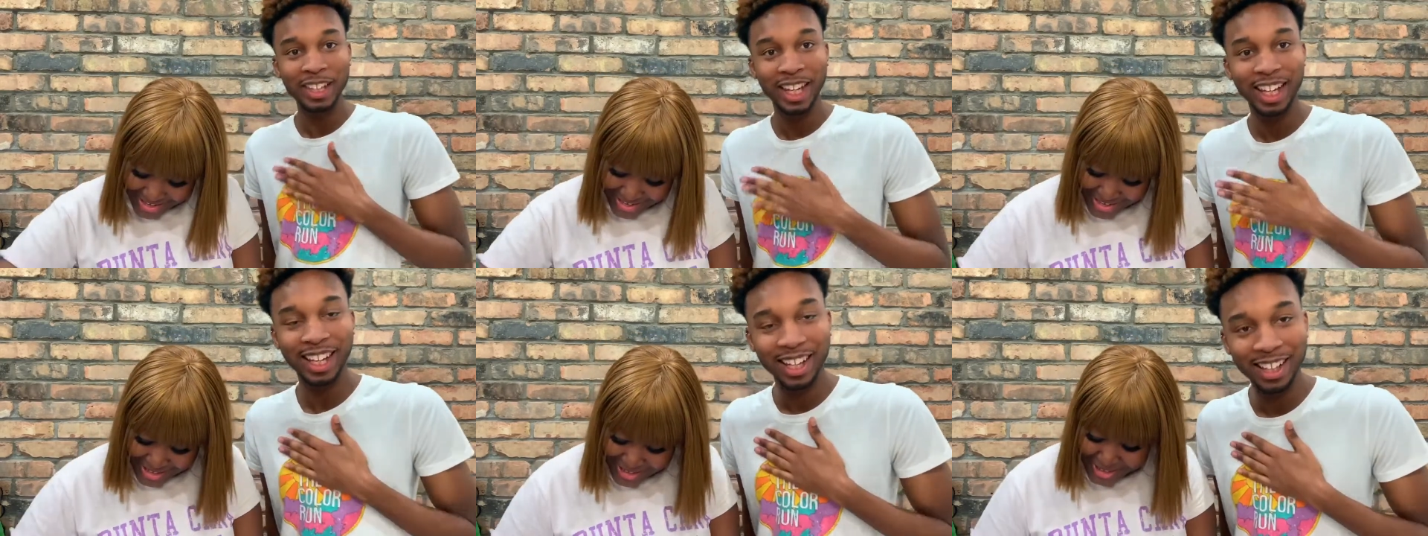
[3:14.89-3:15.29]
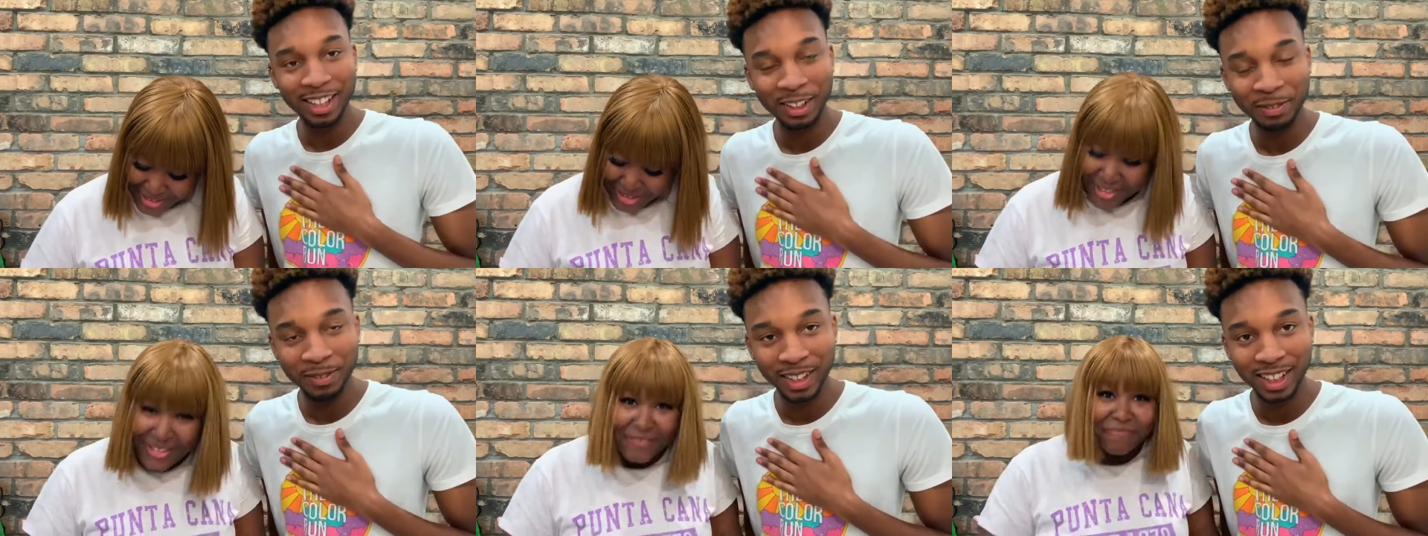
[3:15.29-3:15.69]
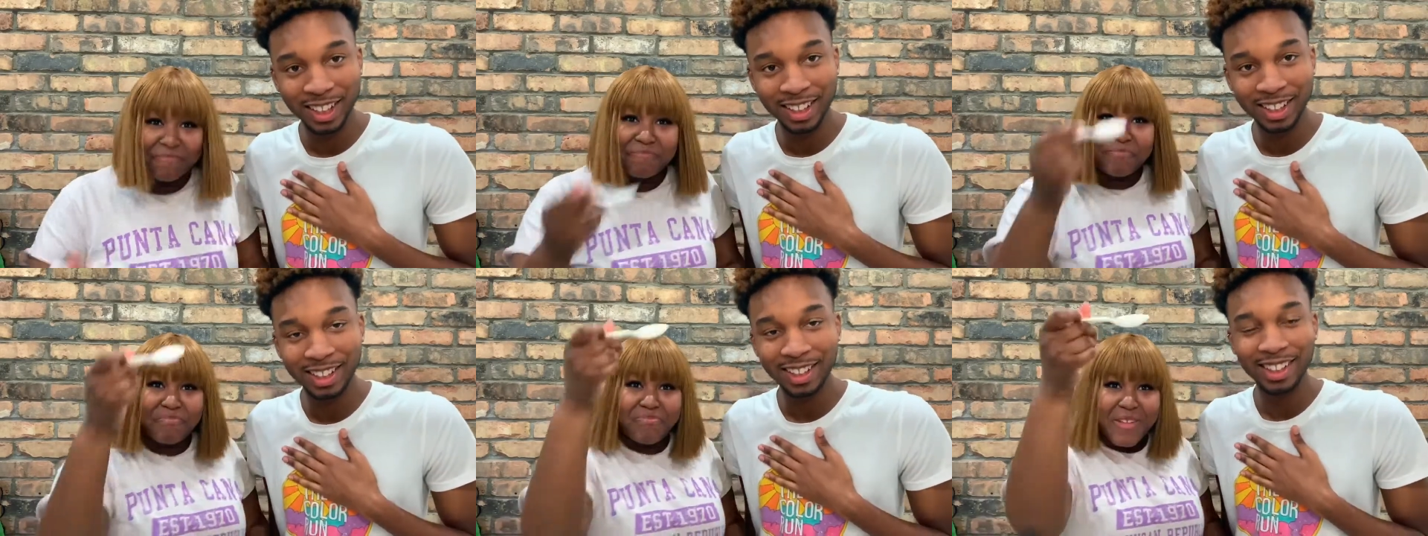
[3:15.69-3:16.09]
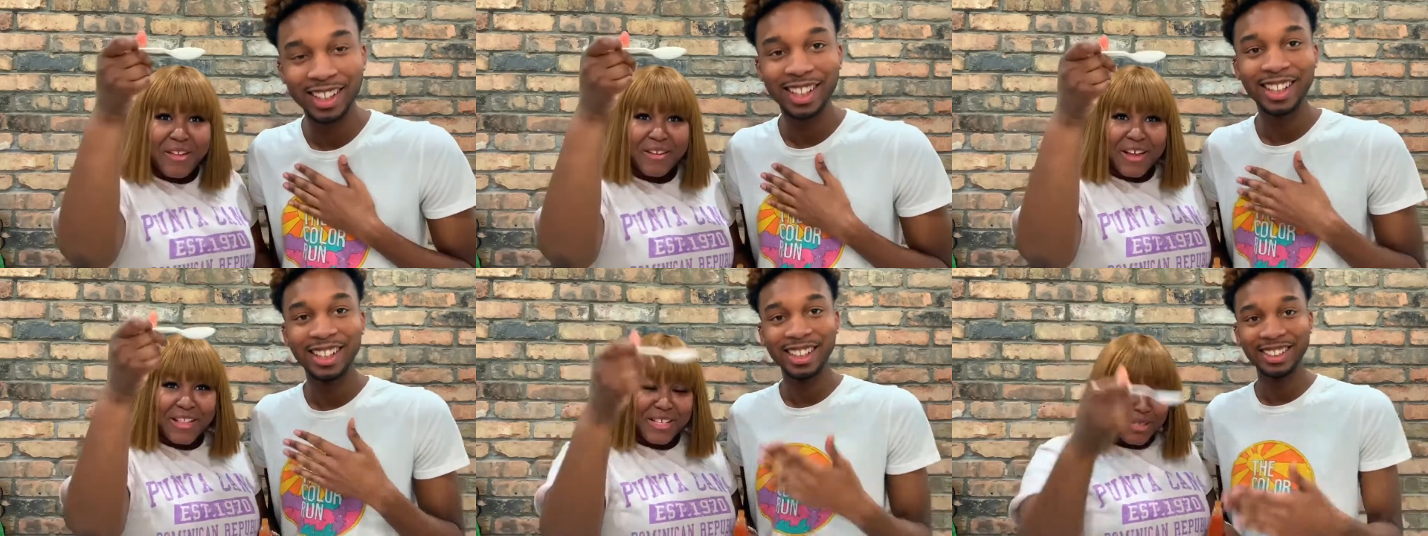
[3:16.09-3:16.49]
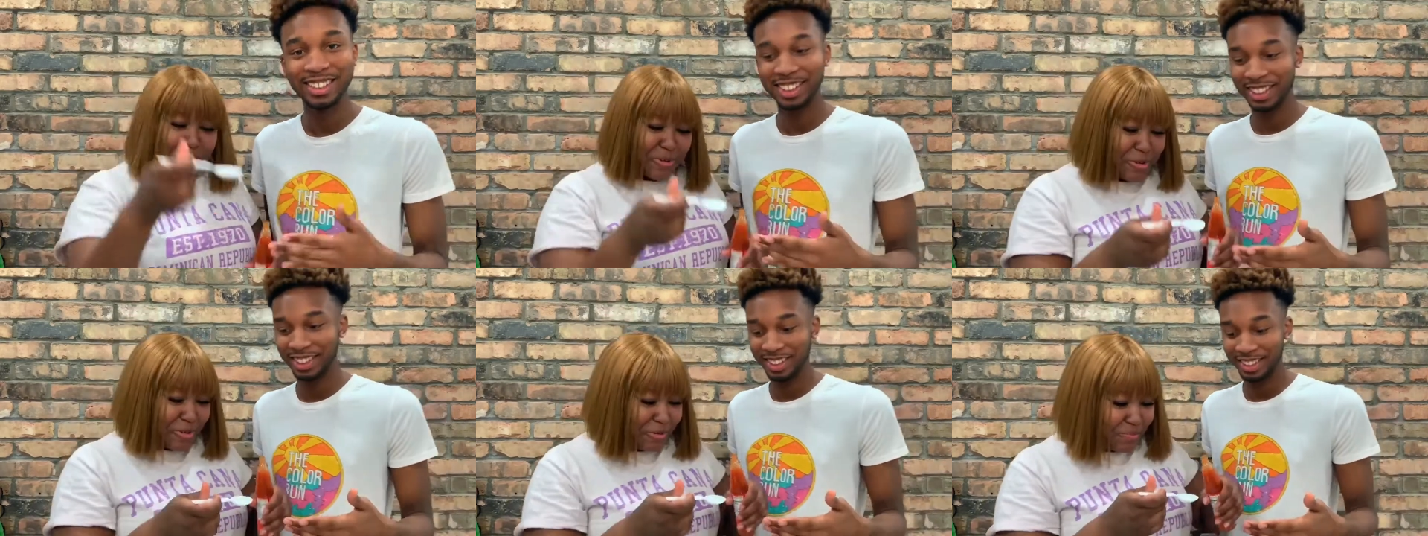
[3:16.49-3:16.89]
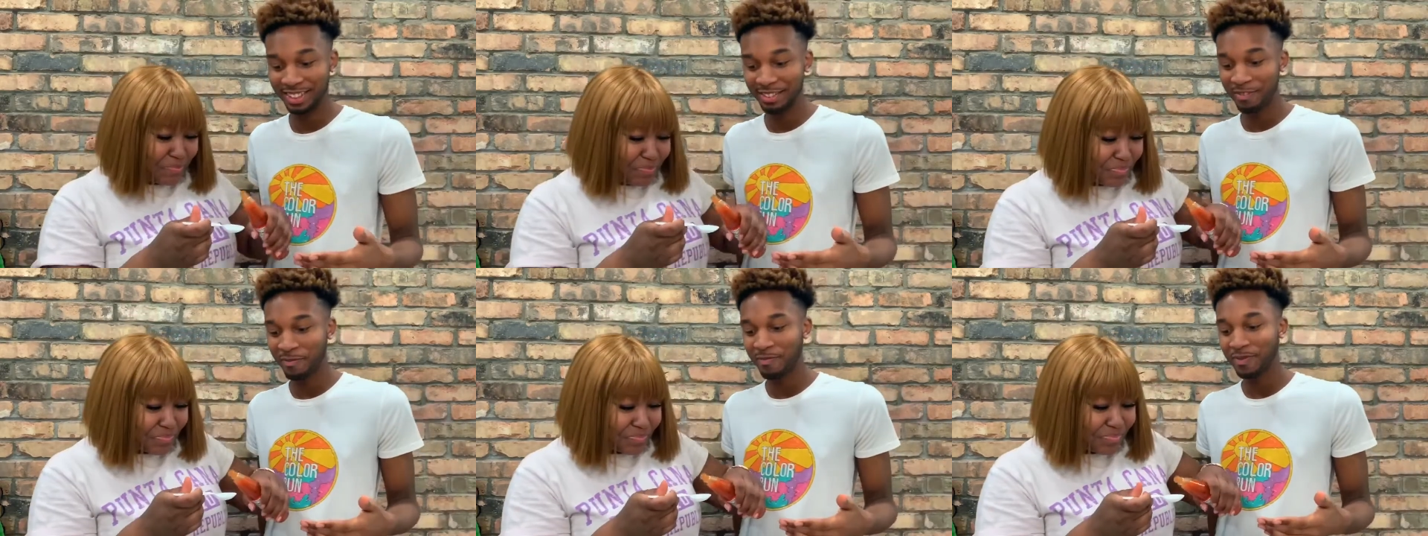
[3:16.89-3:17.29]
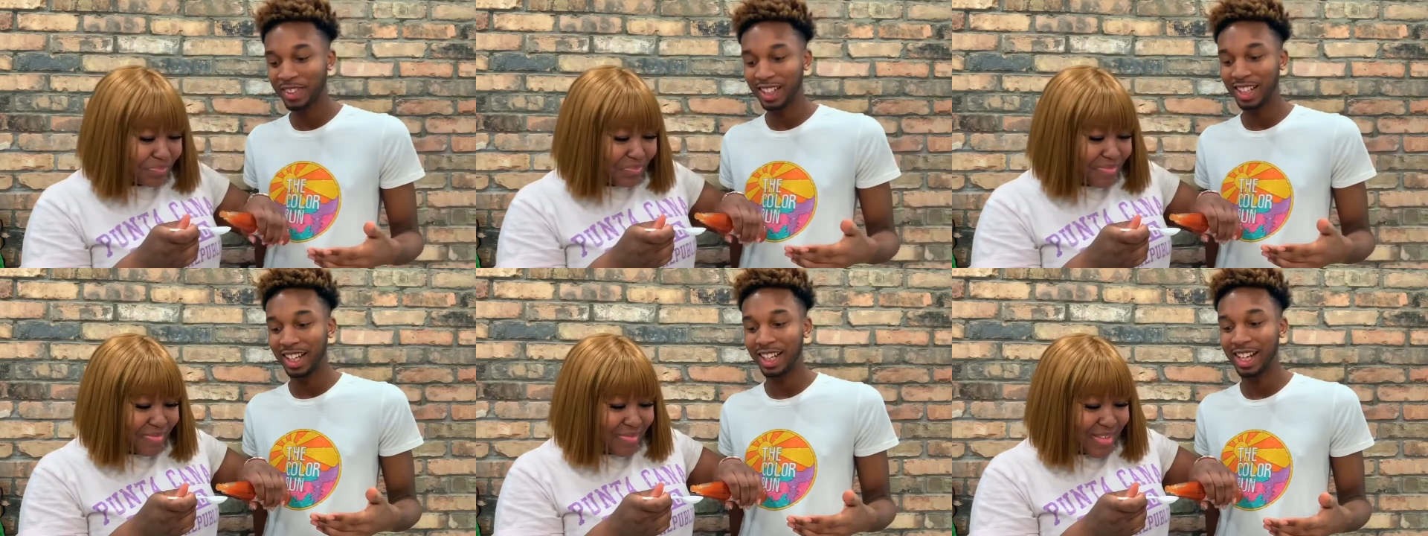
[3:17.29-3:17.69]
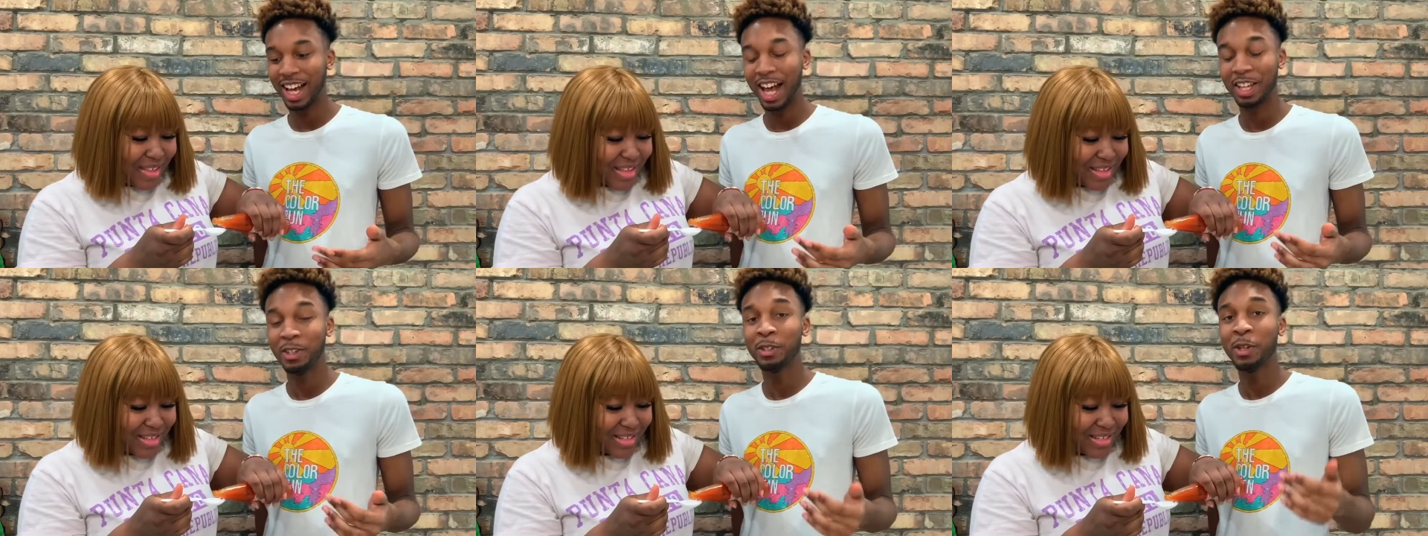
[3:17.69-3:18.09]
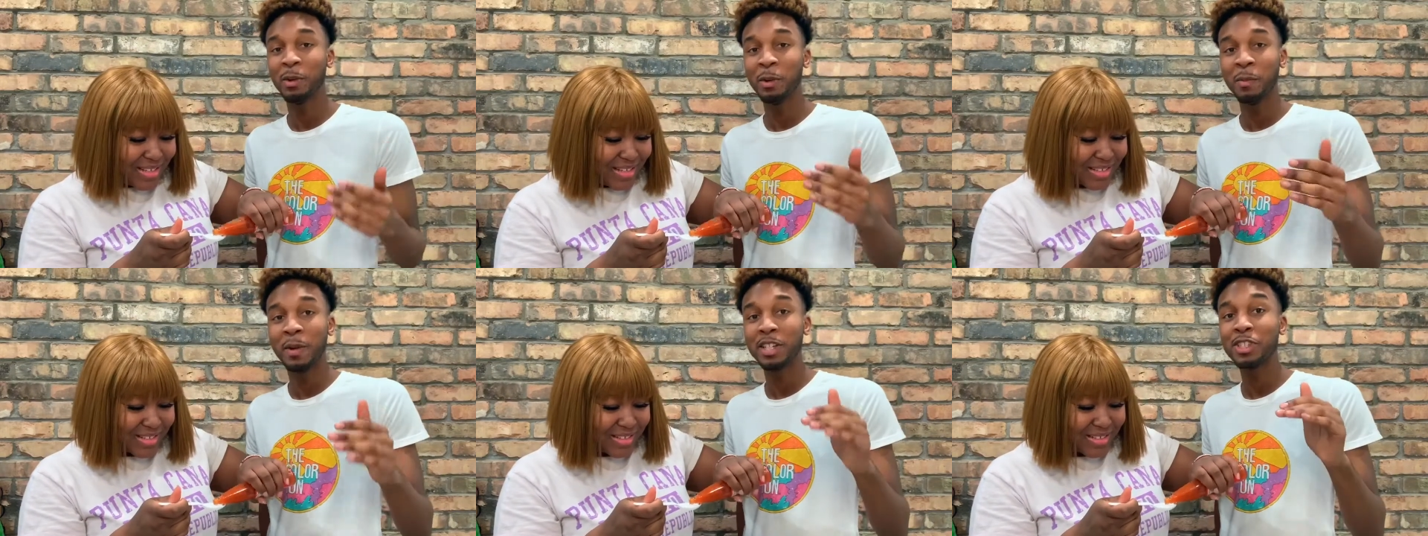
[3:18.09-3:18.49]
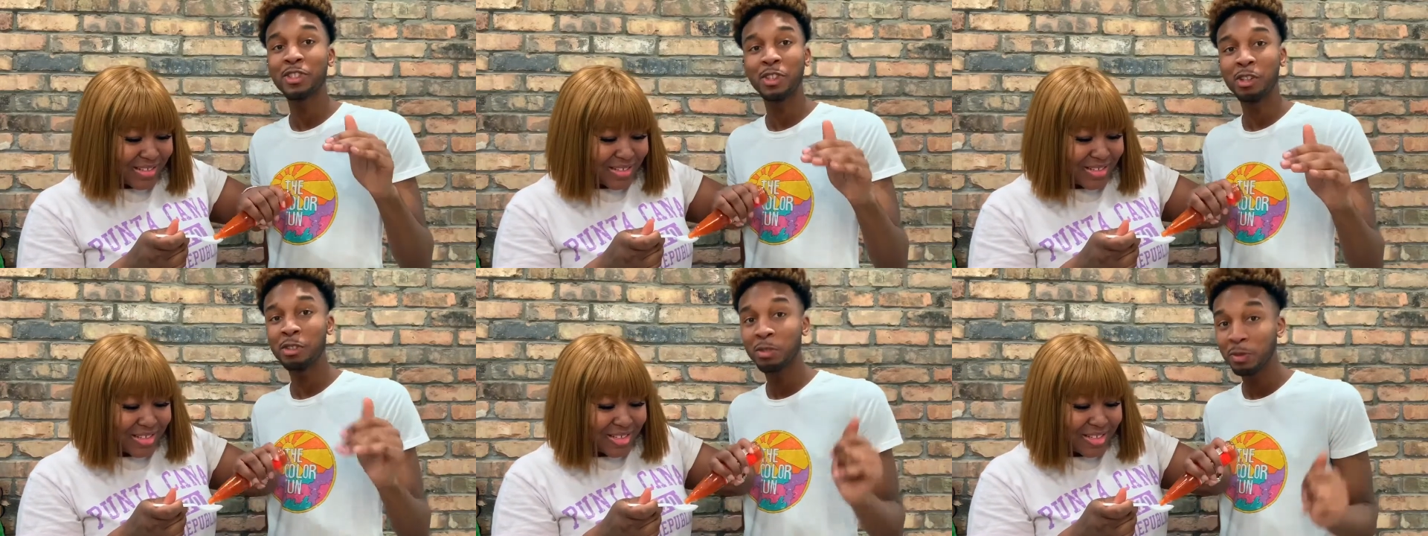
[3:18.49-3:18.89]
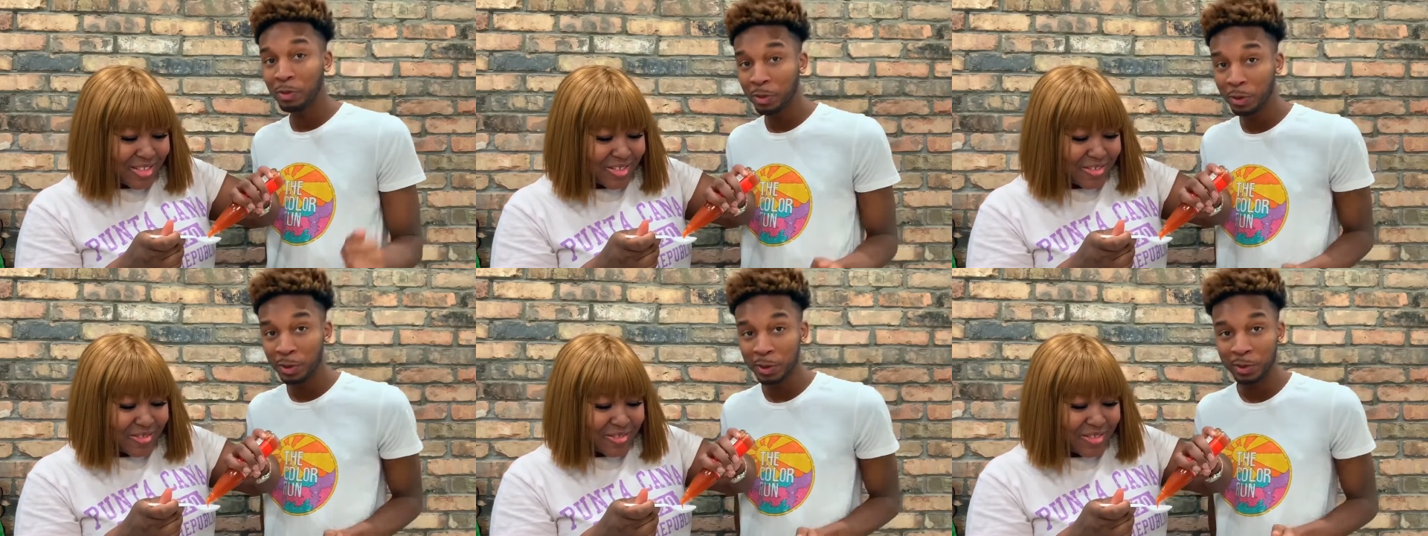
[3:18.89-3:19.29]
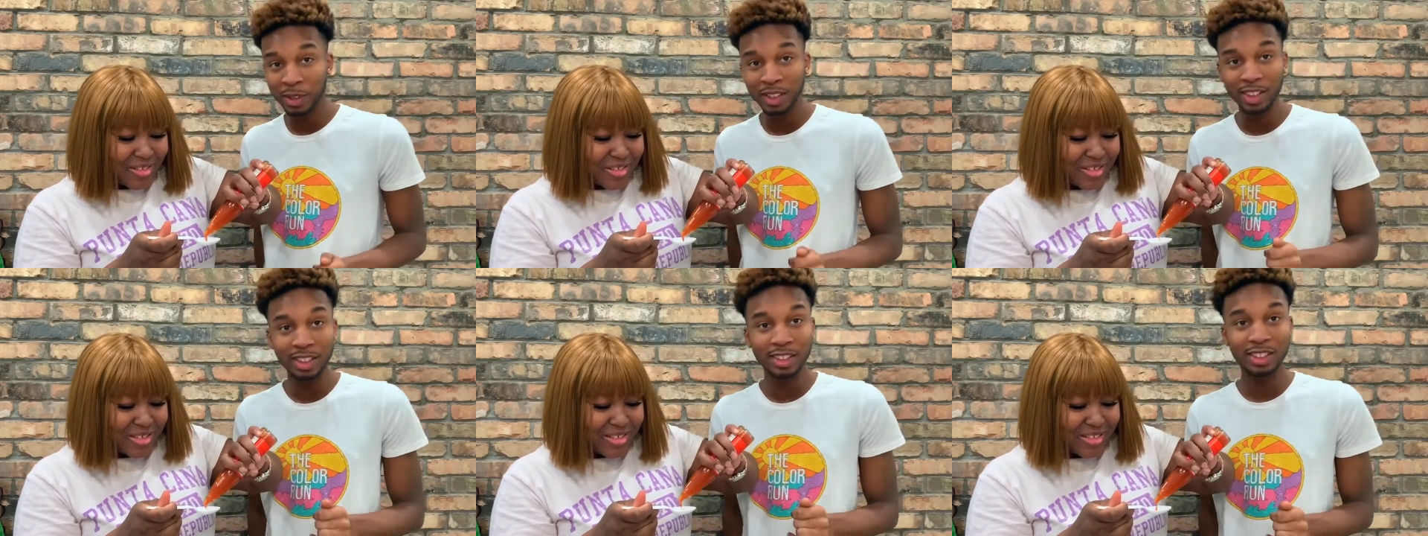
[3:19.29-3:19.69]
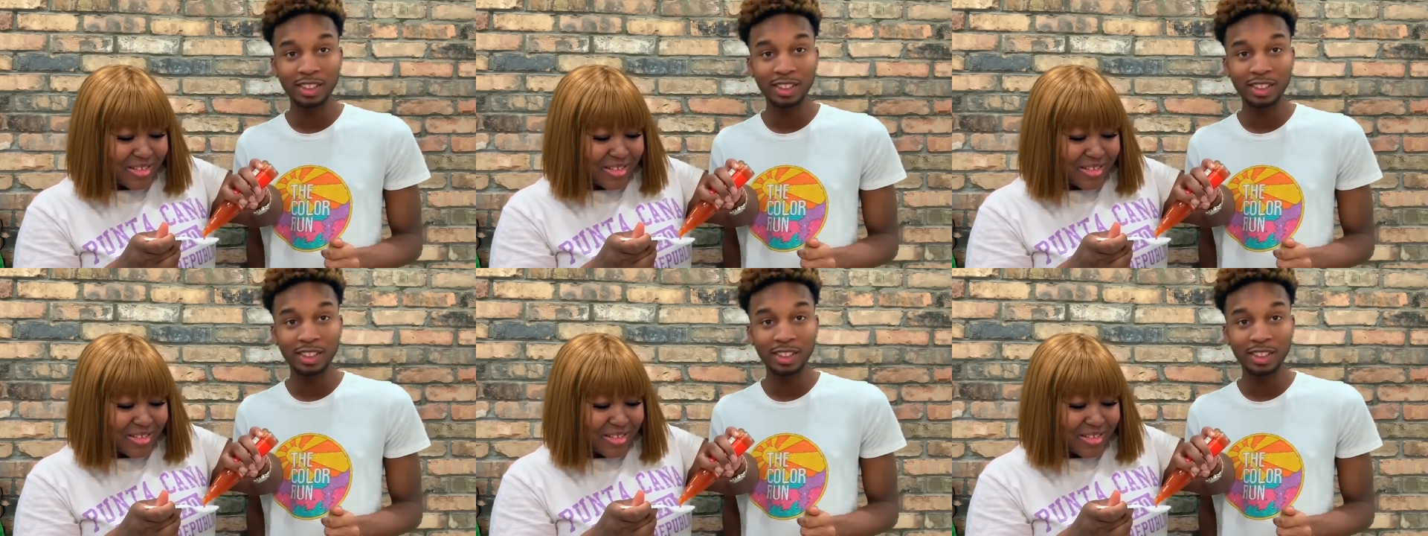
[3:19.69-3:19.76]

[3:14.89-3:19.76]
Speaker 1: that life. Like, listen. Like, you know what my struggle foods was?